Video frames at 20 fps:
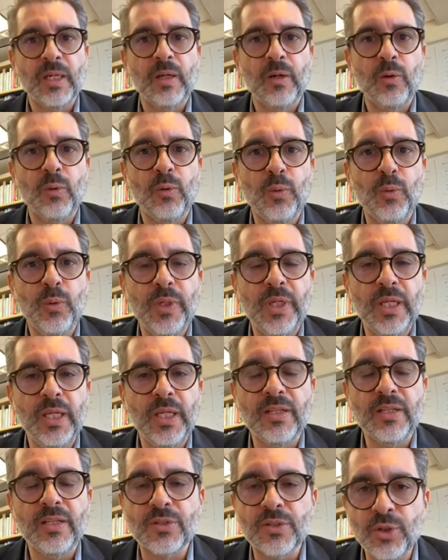We,
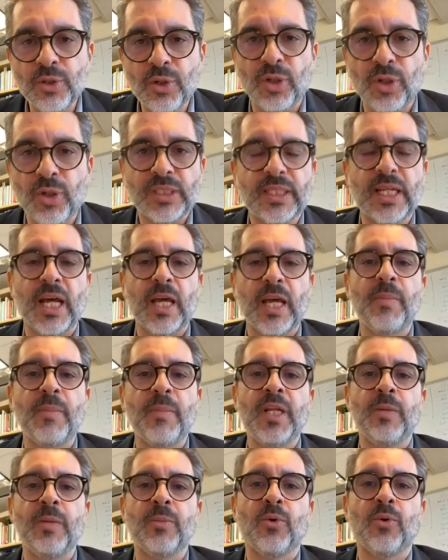it's not time
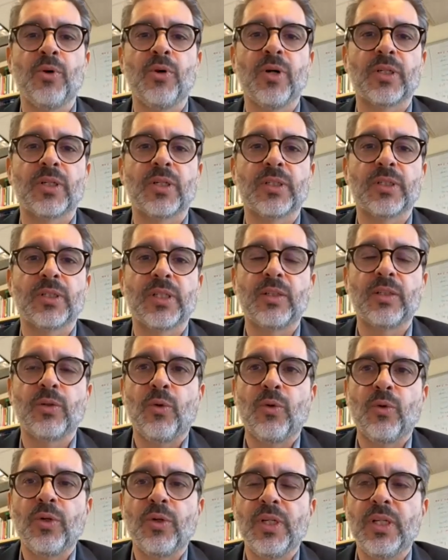anymore that
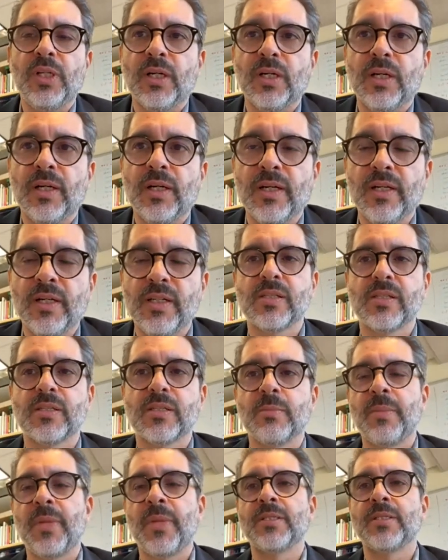only us
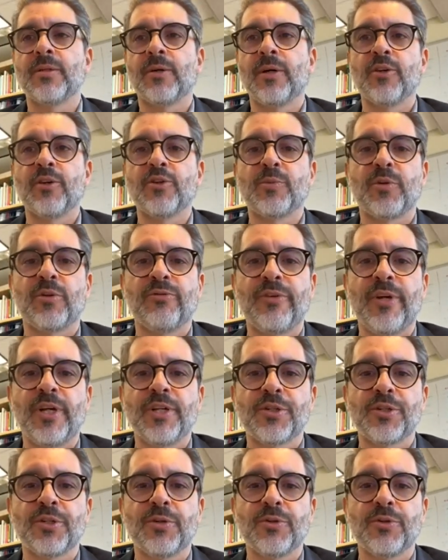health
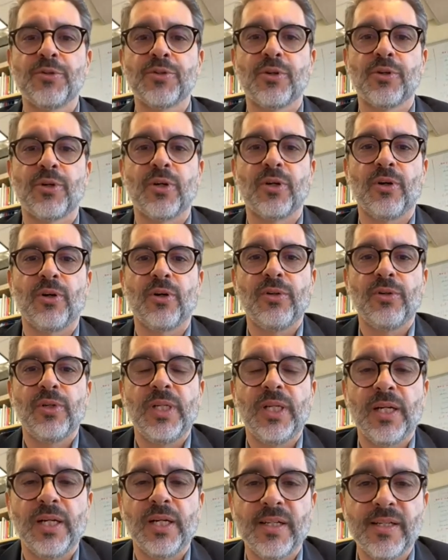professionals or
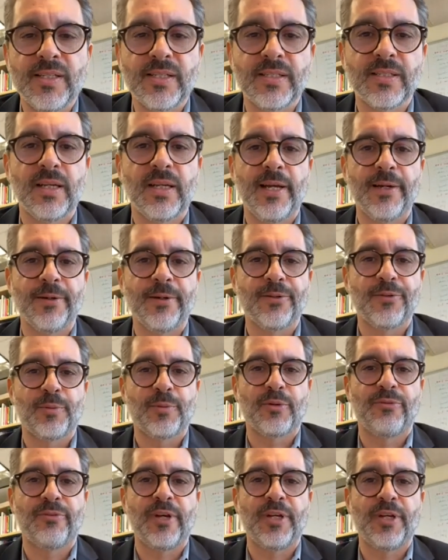only us health
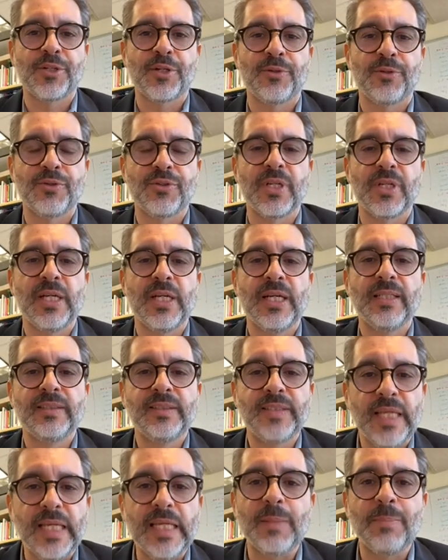professionals
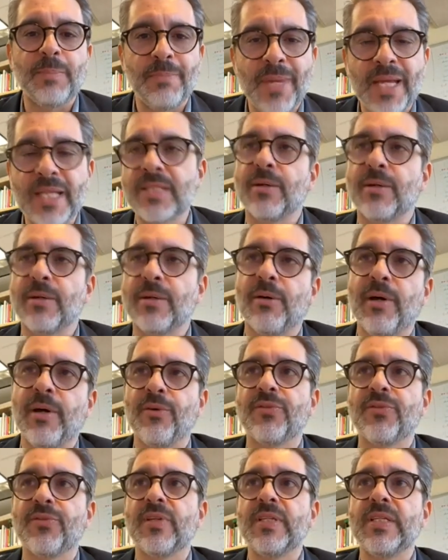take mental
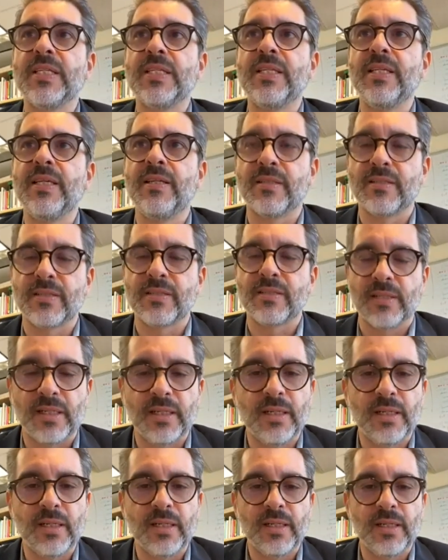health seriously,
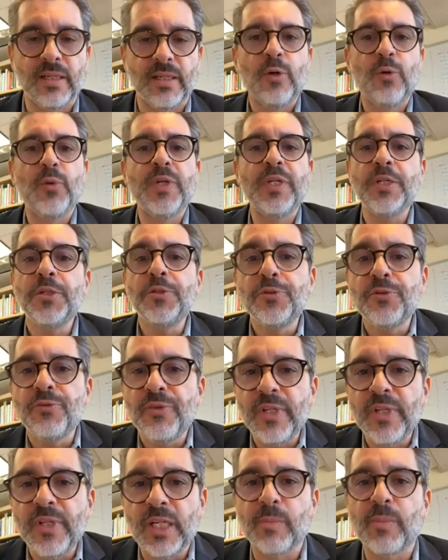we need to
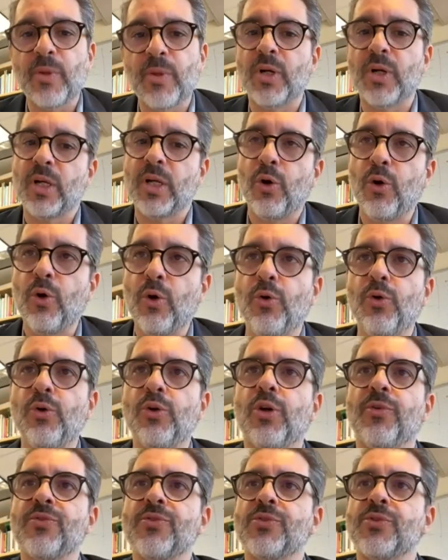think about a
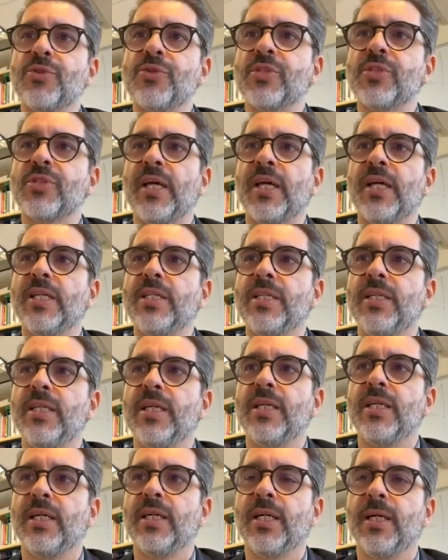whole of society
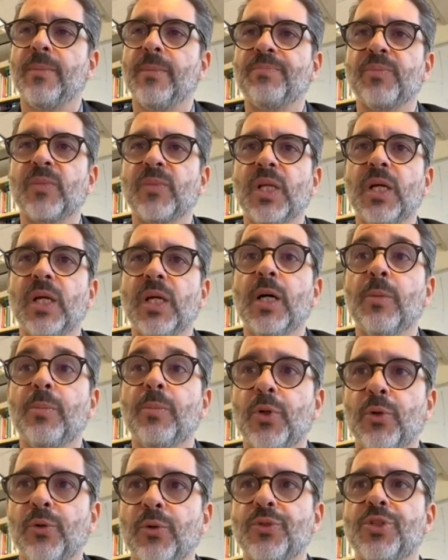uh,
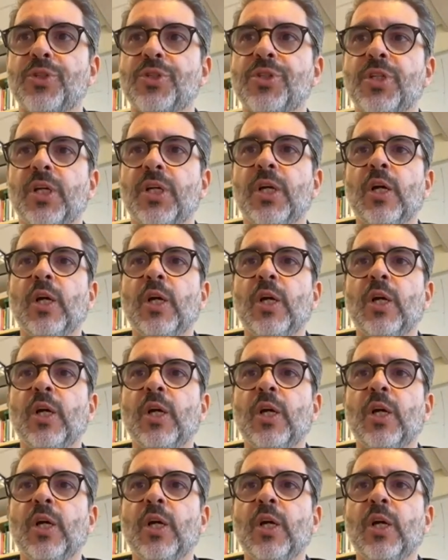approach.